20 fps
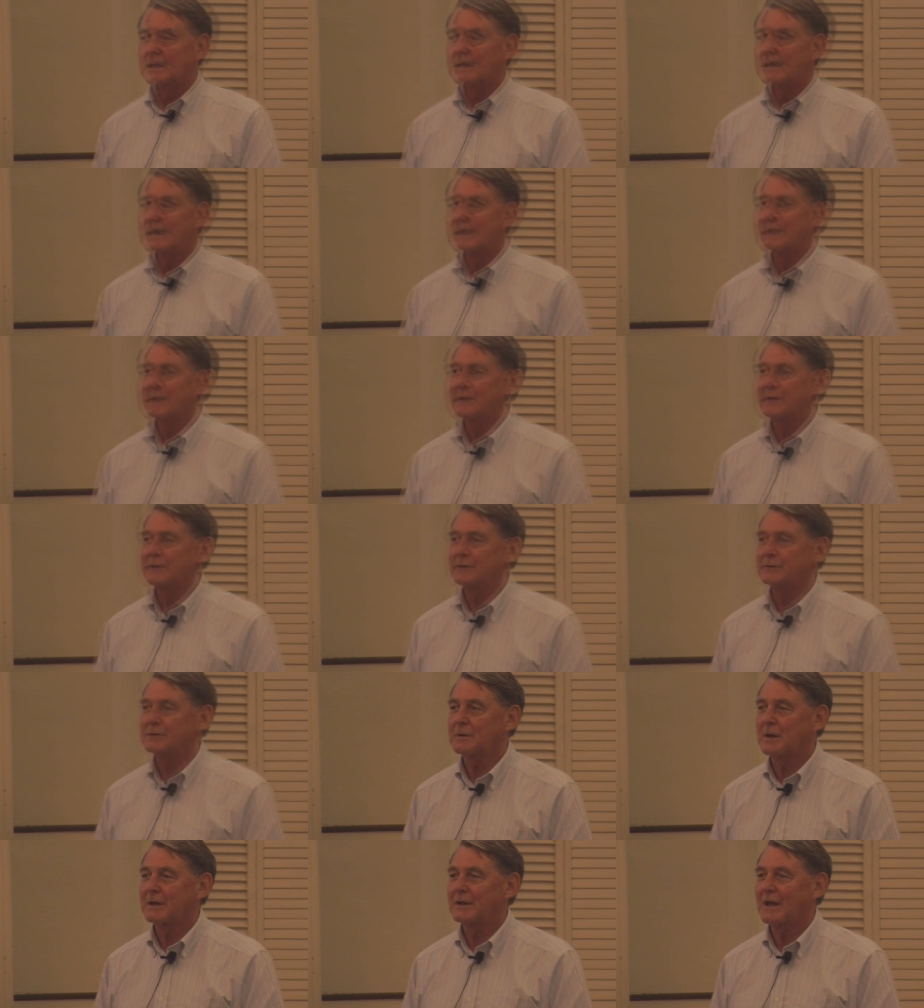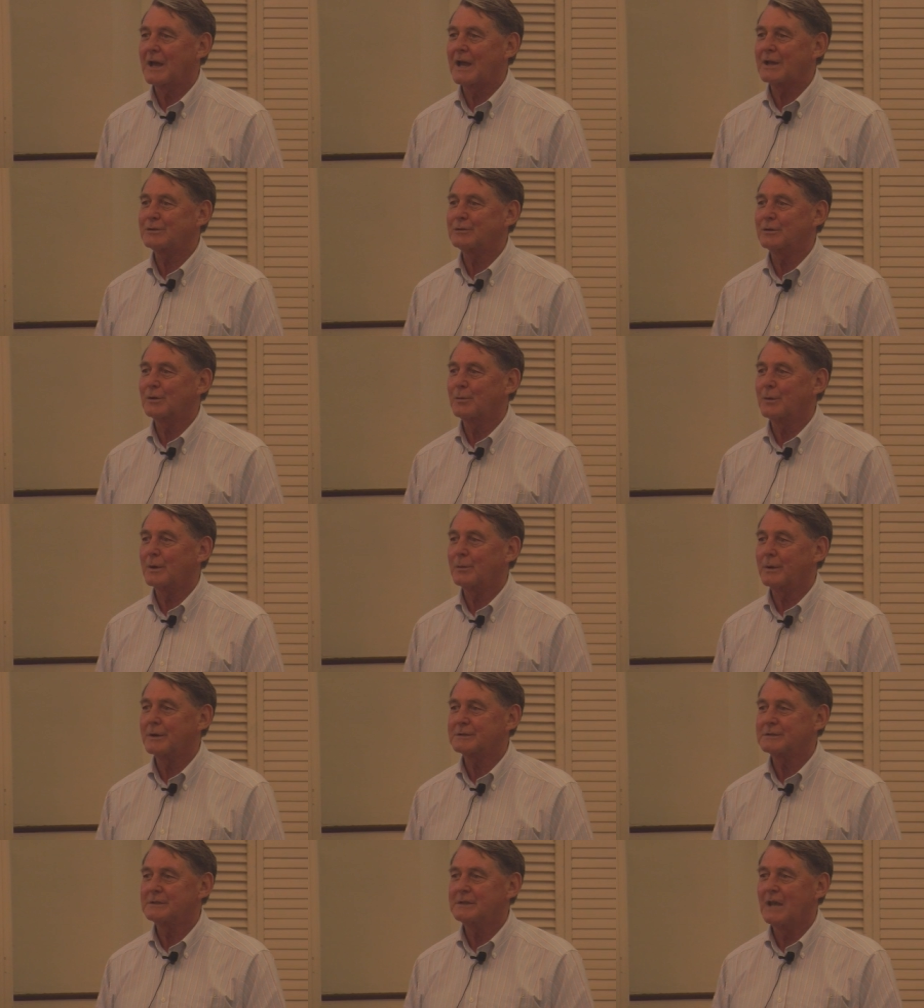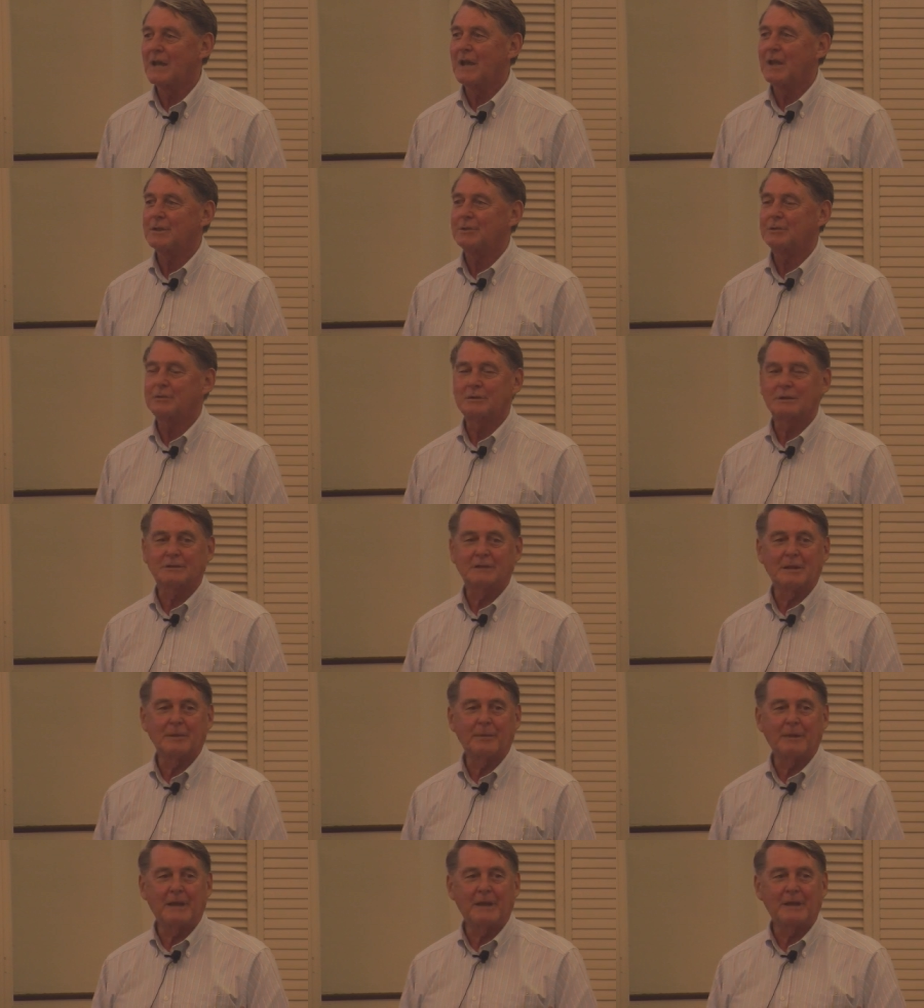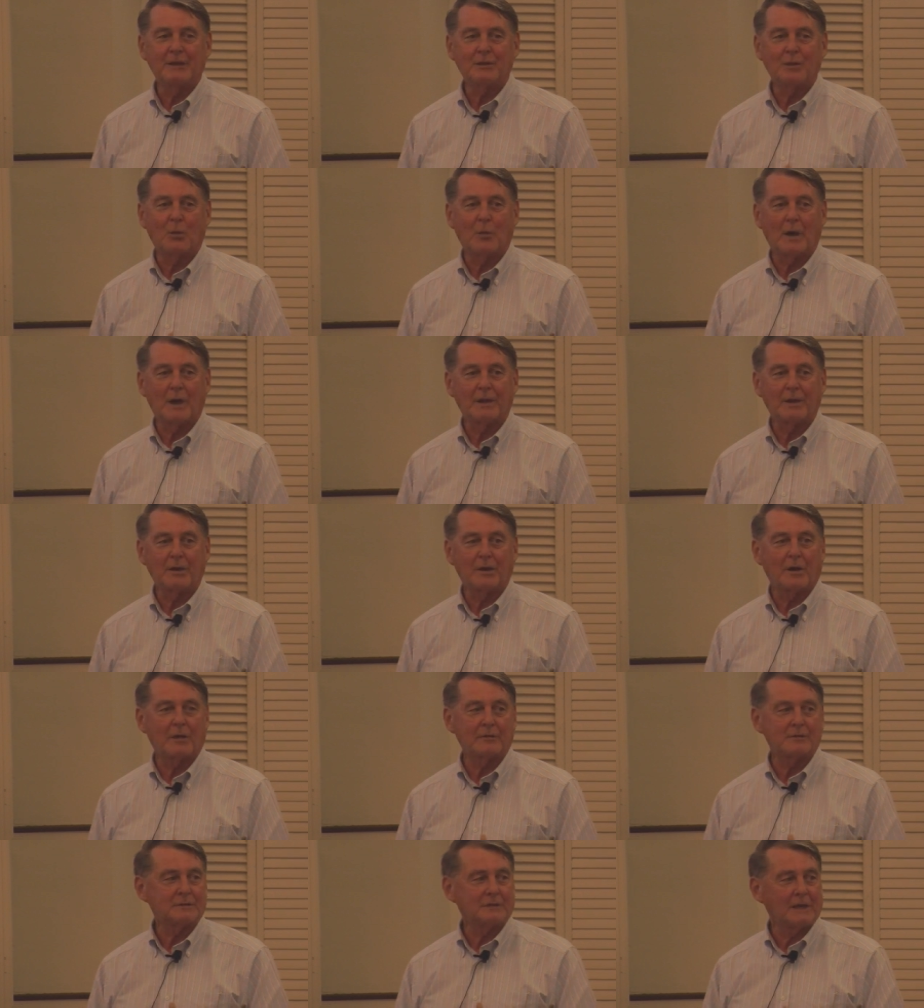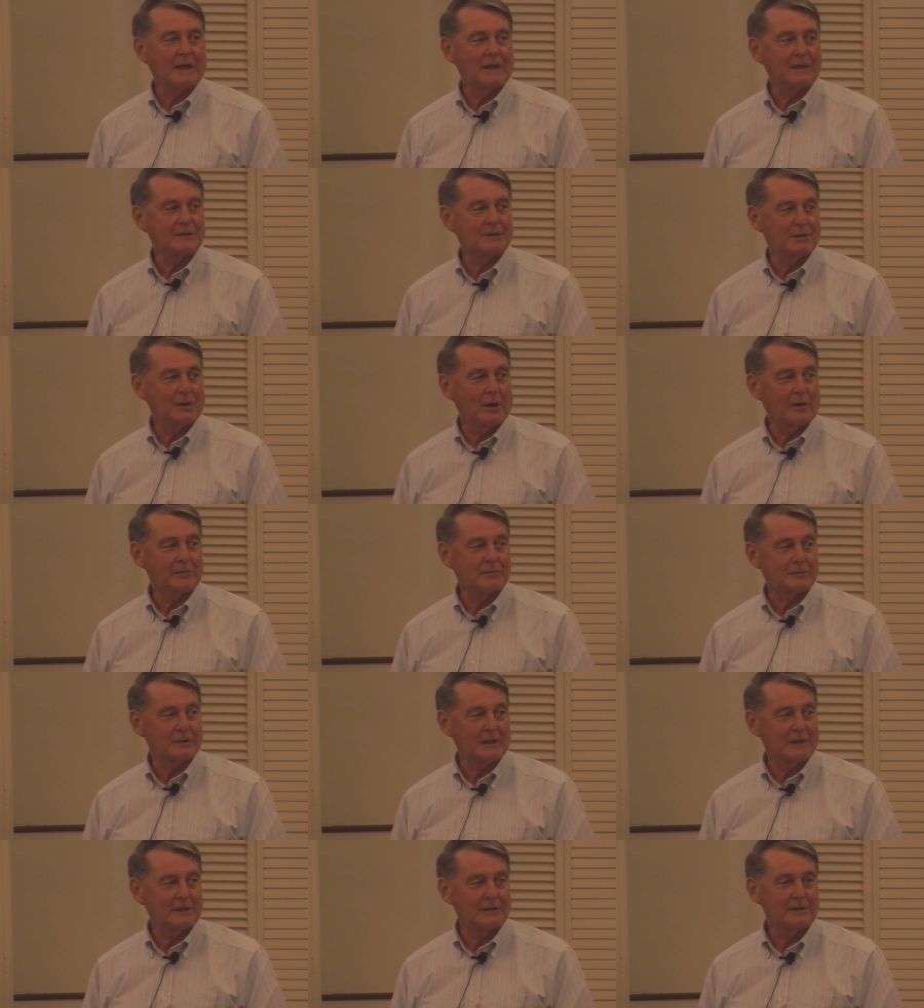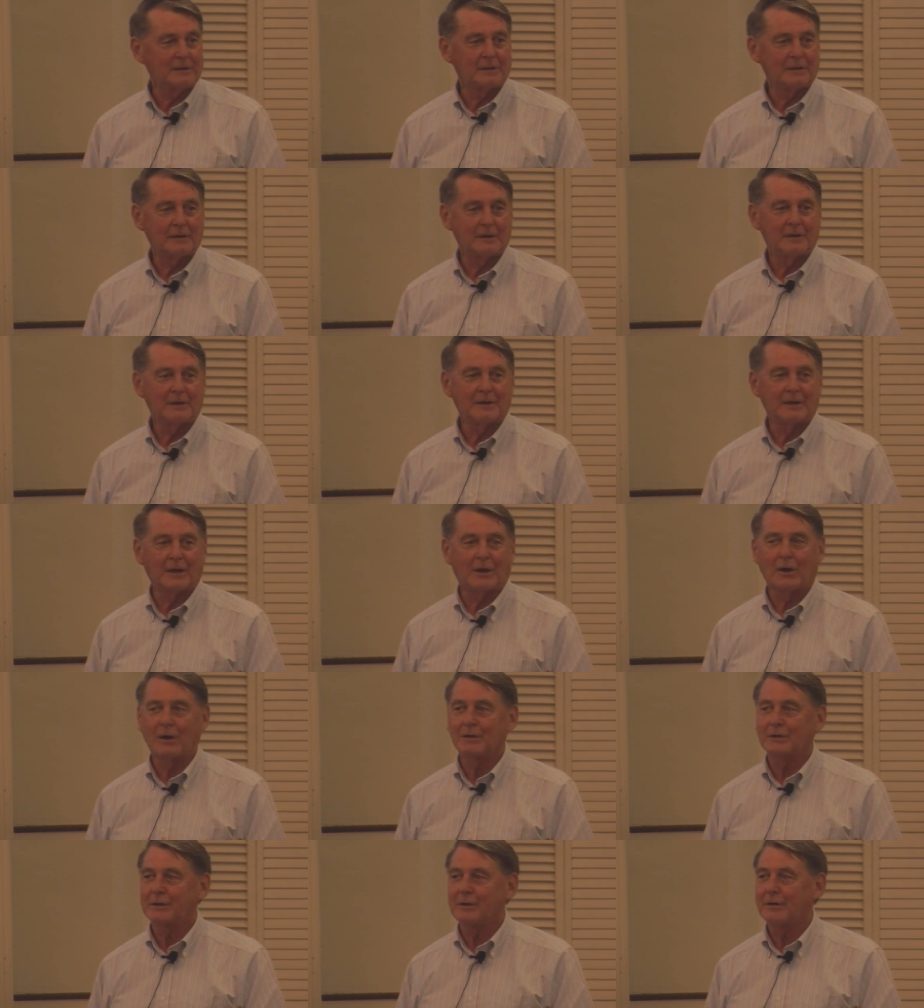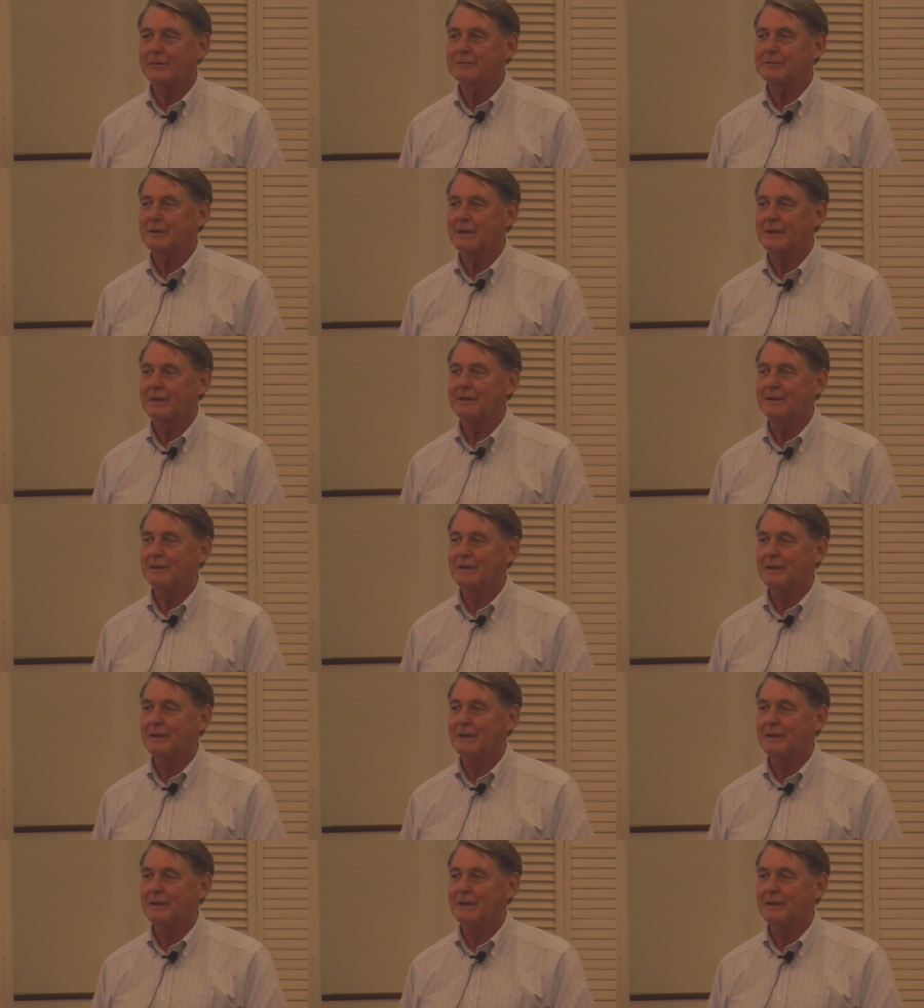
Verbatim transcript: Can I tell you, I ask you a quick question? Does anybody here know why the orange line is the orange line? They call it the orange line?